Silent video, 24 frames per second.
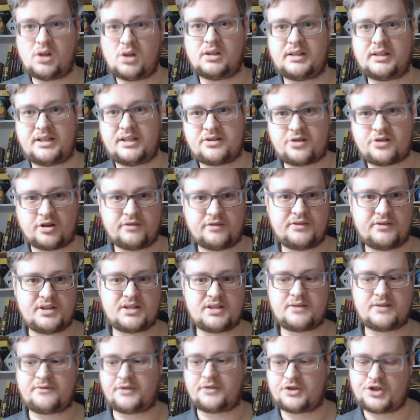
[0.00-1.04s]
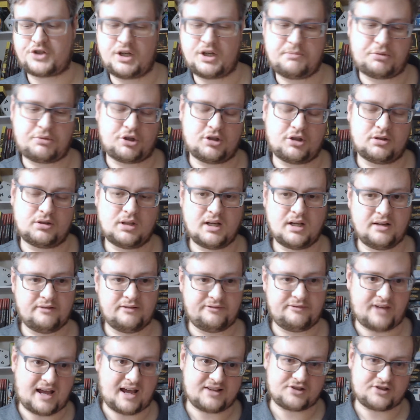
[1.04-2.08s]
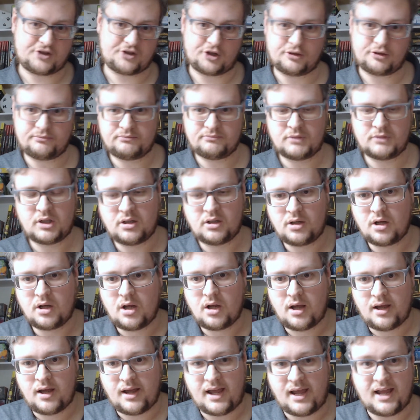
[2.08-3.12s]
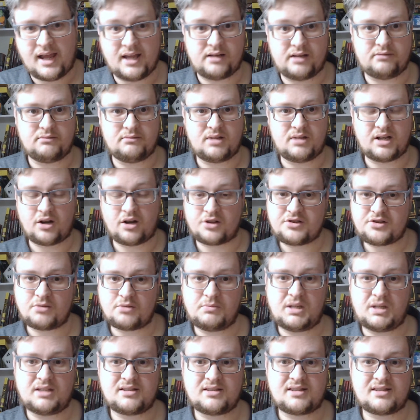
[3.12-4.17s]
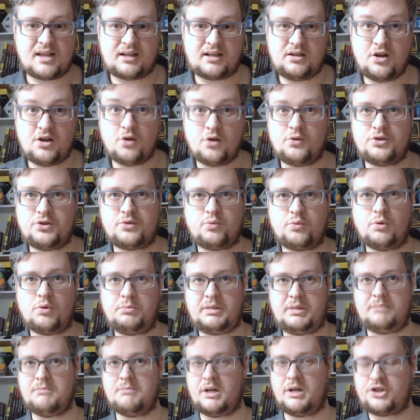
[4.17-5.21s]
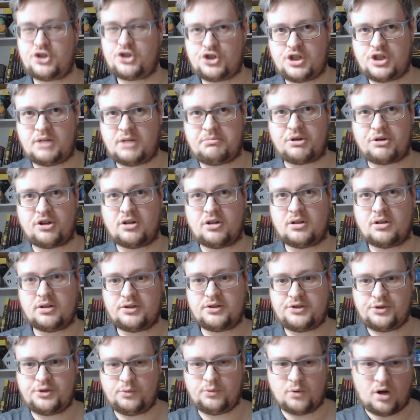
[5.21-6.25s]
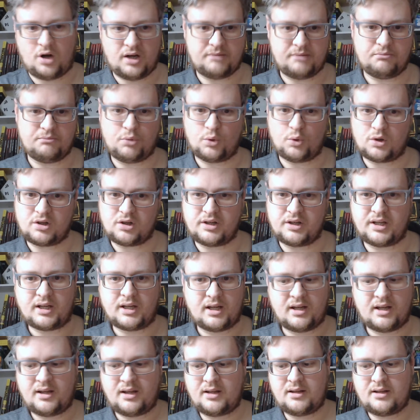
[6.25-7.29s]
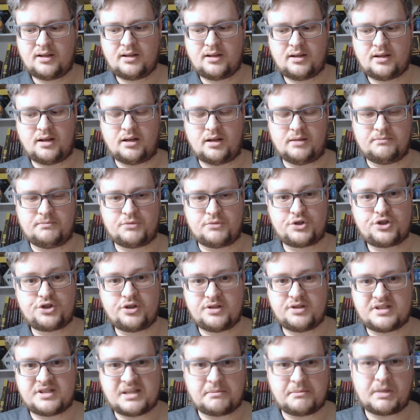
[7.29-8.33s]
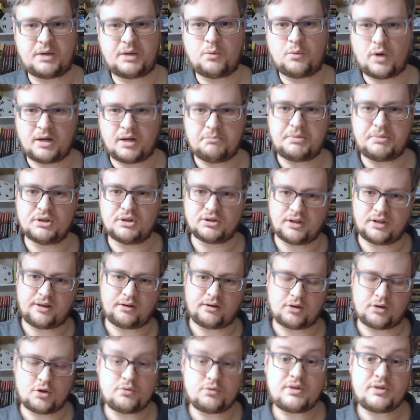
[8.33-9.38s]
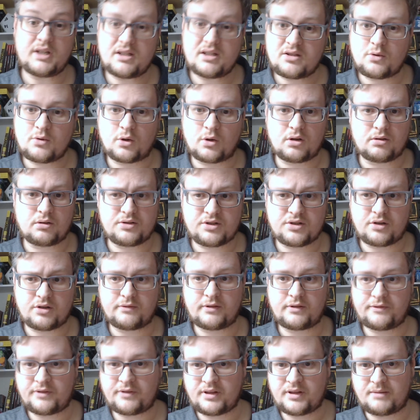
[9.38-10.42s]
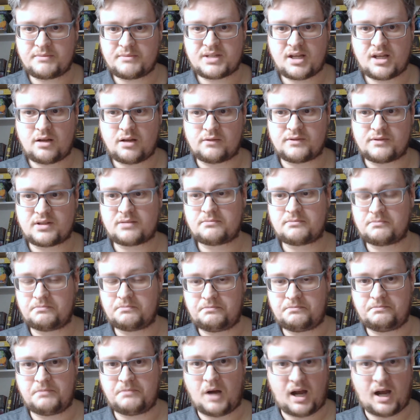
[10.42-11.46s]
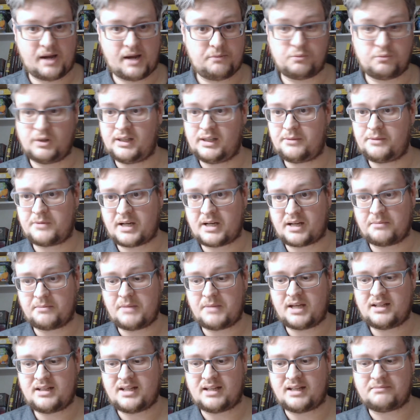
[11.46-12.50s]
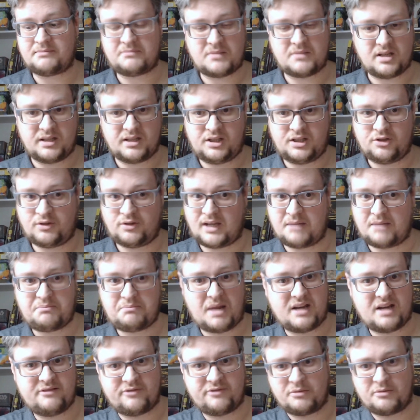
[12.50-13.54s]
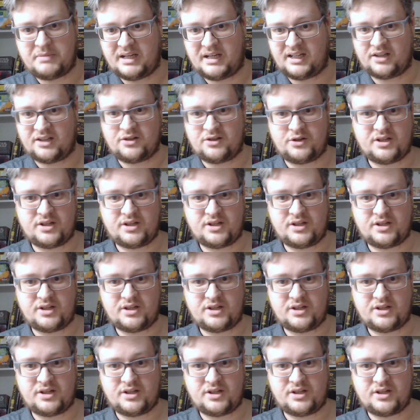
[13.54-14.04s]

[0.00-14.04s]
quality service for cheaper, faster. And it also means that nodes will be much cheaper to onboard should somebody want to build their own dStor server for themselves. I really recommend it, that you get paid for being a